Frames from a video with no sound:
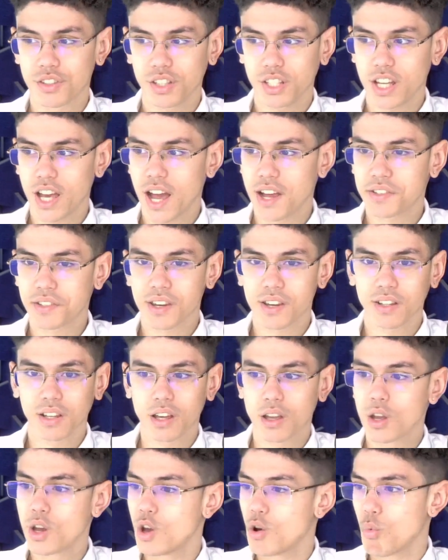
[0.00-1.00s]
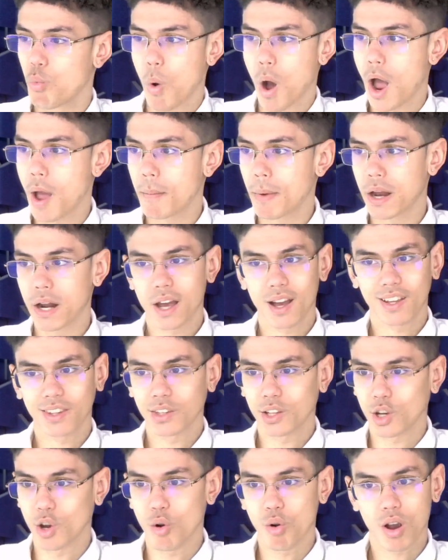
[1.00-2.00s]
asking, like, why am I not in
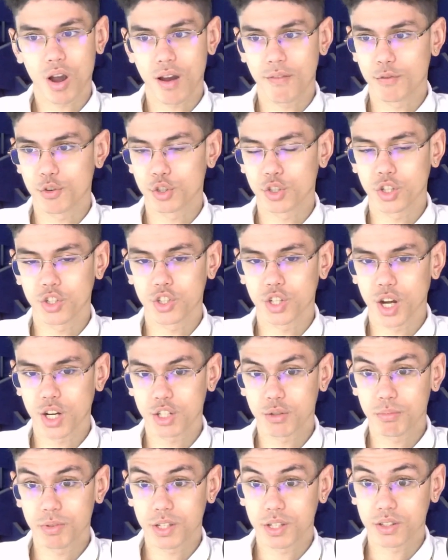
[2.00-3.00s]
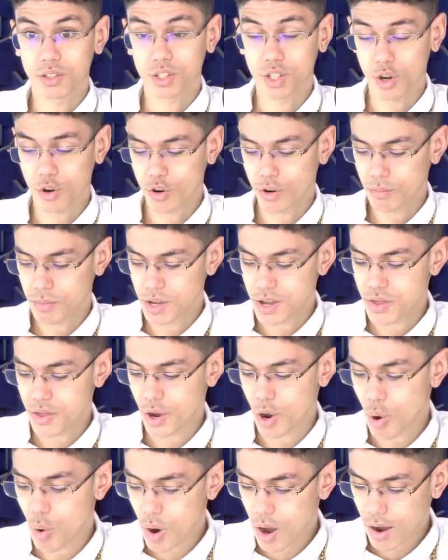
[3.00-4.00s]
the GOAT conversation? I should be considered to be in the
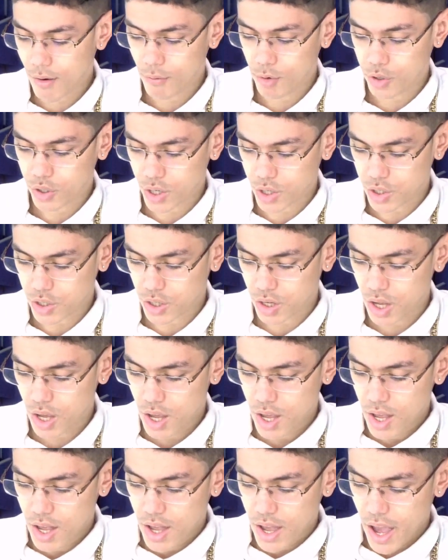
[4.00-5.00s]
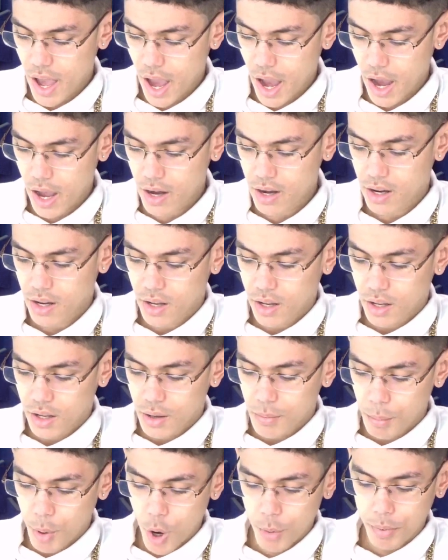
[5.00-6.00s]
GOAT conversation. And
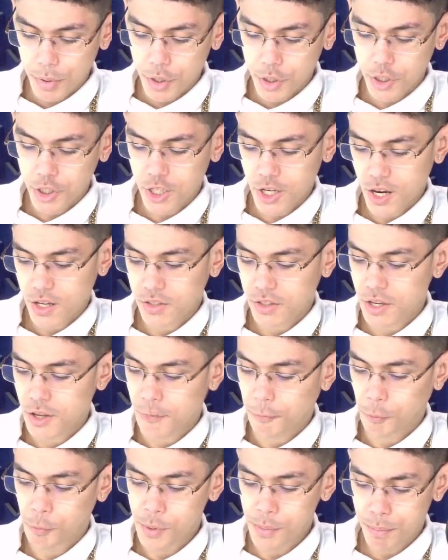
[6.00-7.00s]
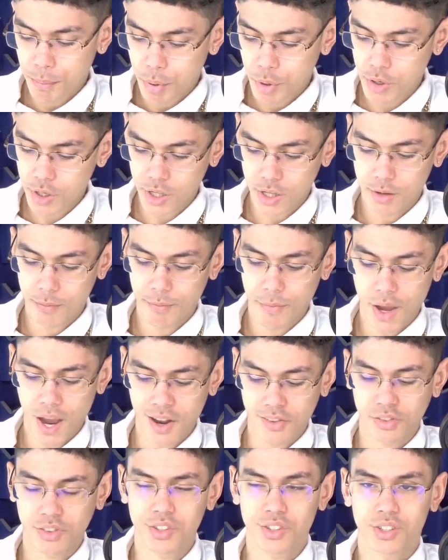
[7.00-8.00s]
Paul Pierce says if we put him
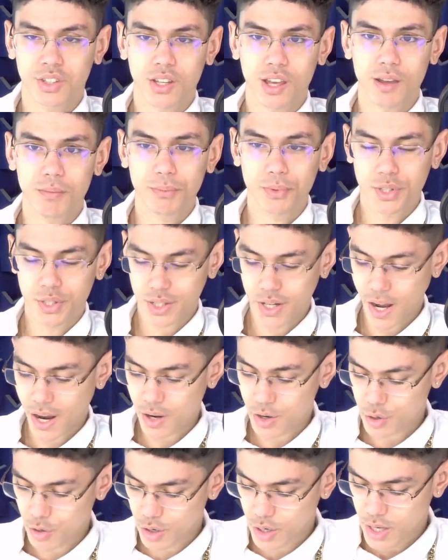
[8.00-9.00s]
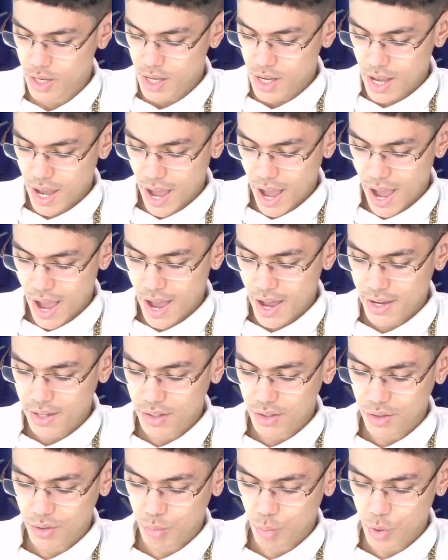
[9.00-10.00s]
at the same standard
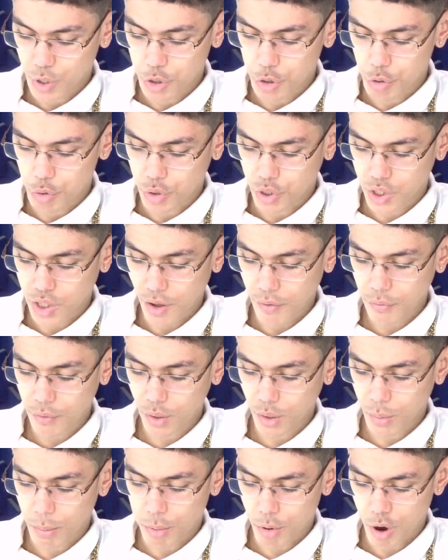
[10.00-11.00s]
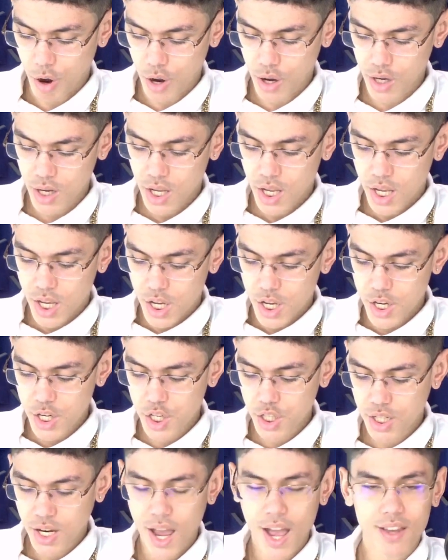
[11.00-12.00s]
as we do Stephen LeBron, he
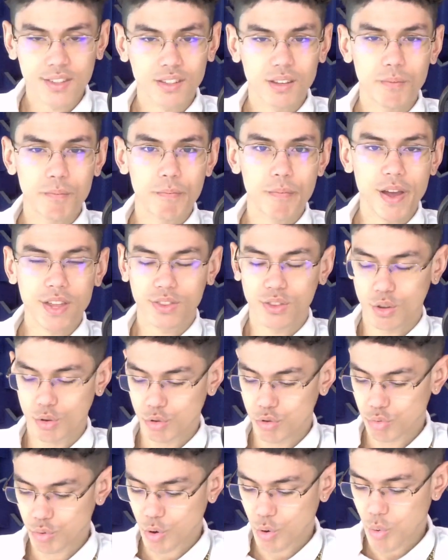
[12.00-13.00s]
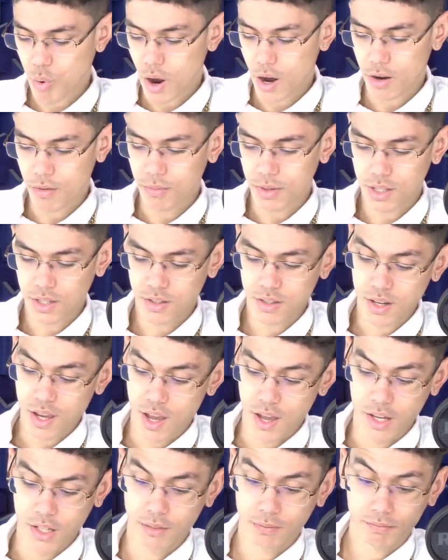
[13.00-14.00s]
just hasn't met those requirements.
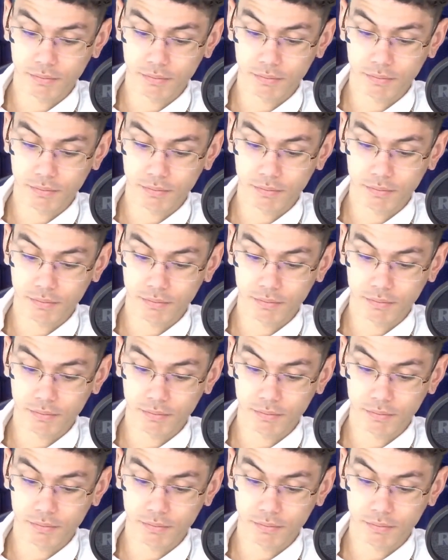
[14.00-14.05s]
And